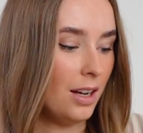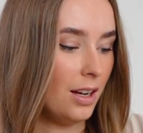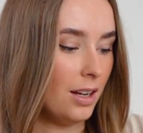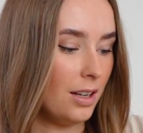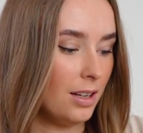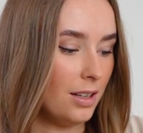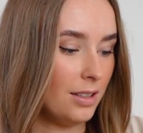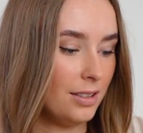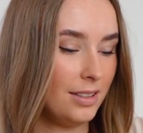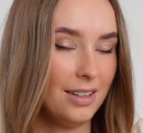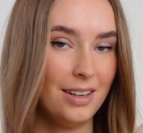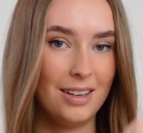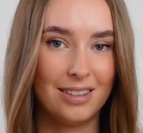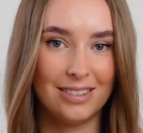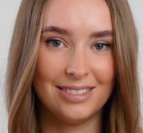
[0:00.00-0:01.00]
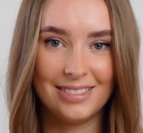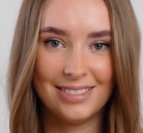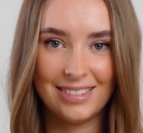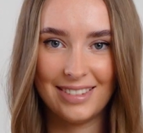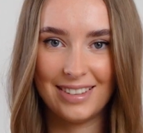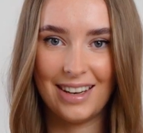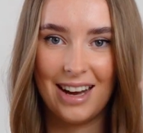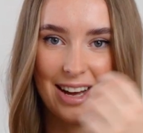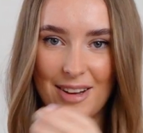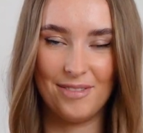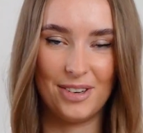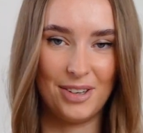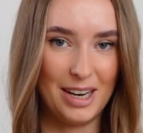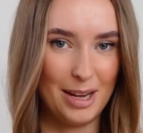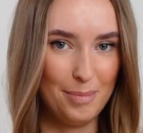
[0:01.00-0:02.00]
And yeah, I'm
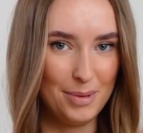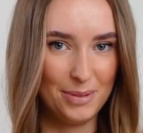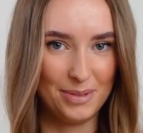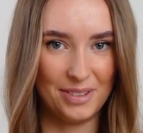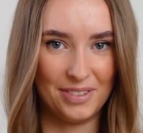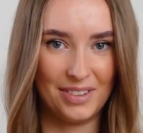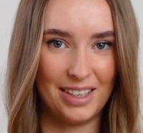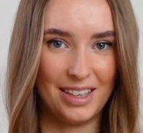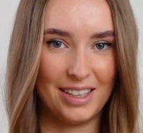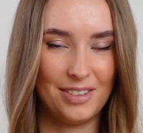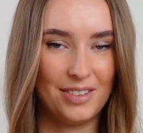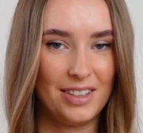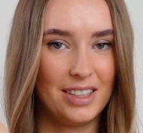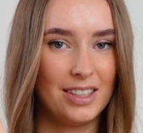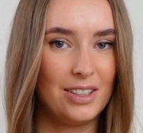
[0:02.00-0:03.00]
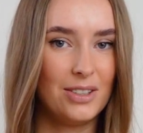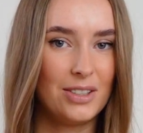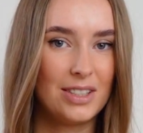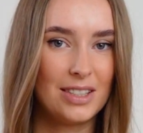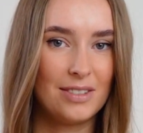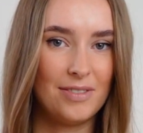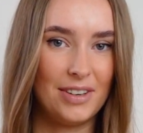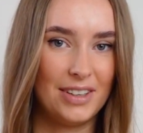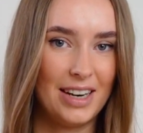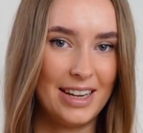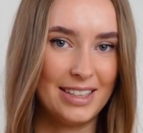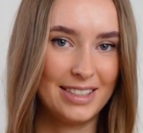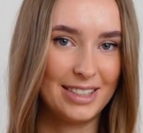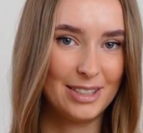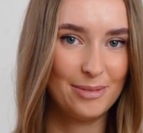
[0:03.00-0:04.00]
very happy with that. I think it looks very
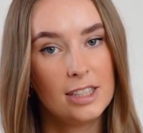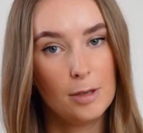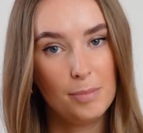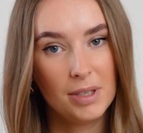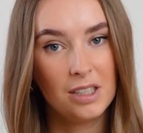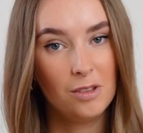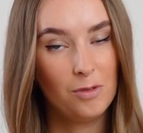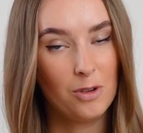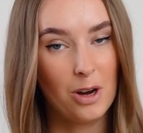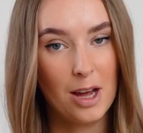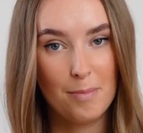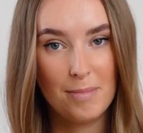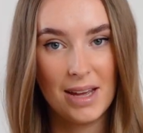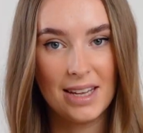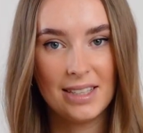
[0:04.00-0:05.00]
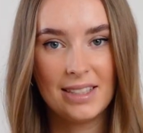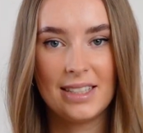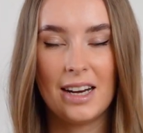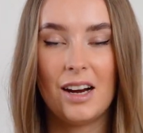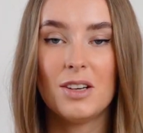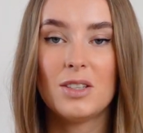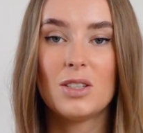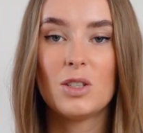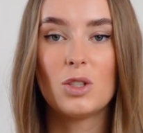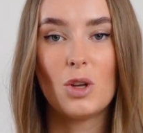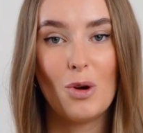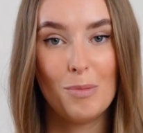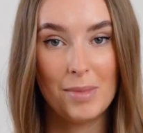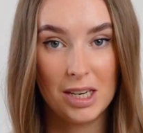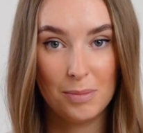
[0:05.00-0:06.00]
nice. Typical for Hermes, there are
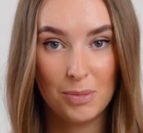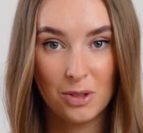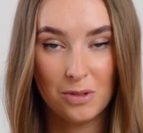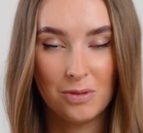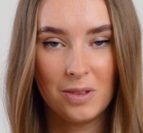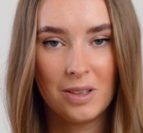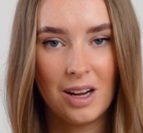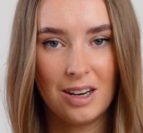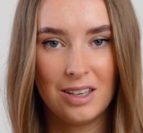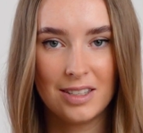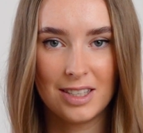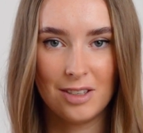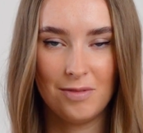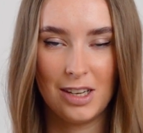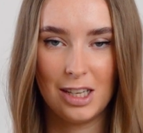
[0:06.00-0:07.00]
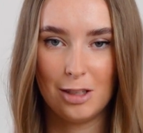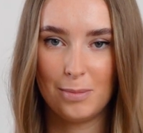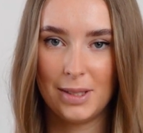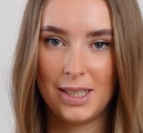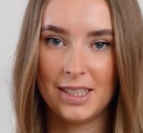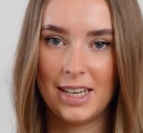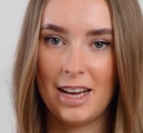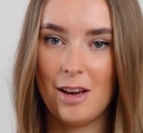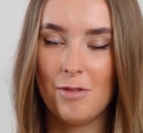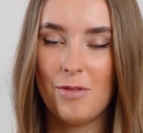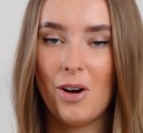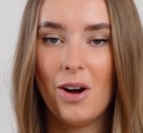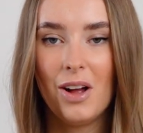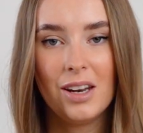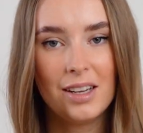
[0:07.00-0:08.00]
so many beautiful colors available. They have
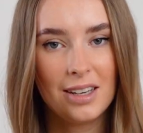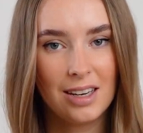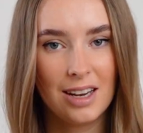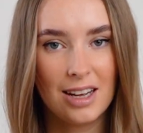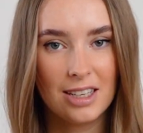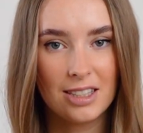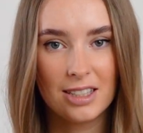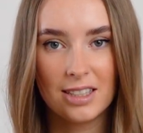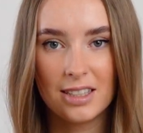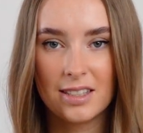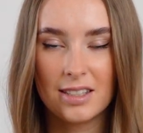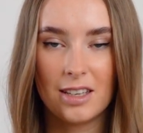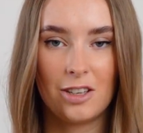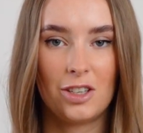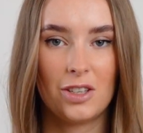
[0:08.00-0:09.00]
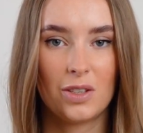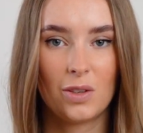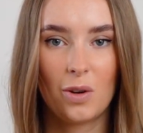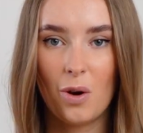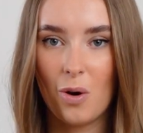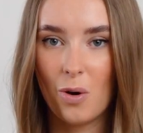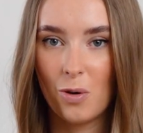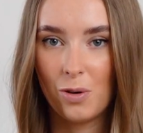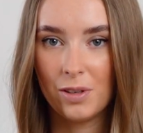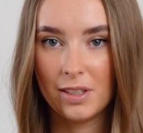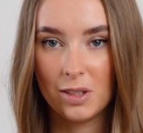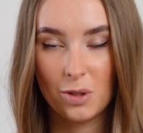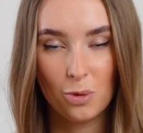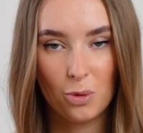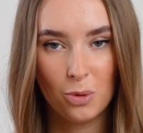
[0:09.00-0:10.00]
all the classics such as gold,
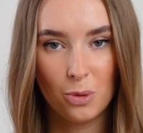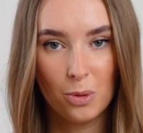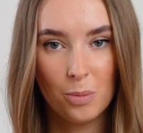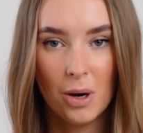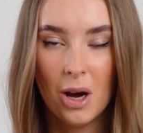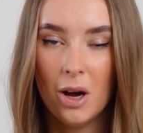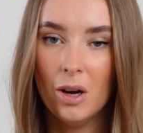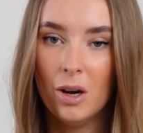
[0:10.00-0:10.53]
Étoupe,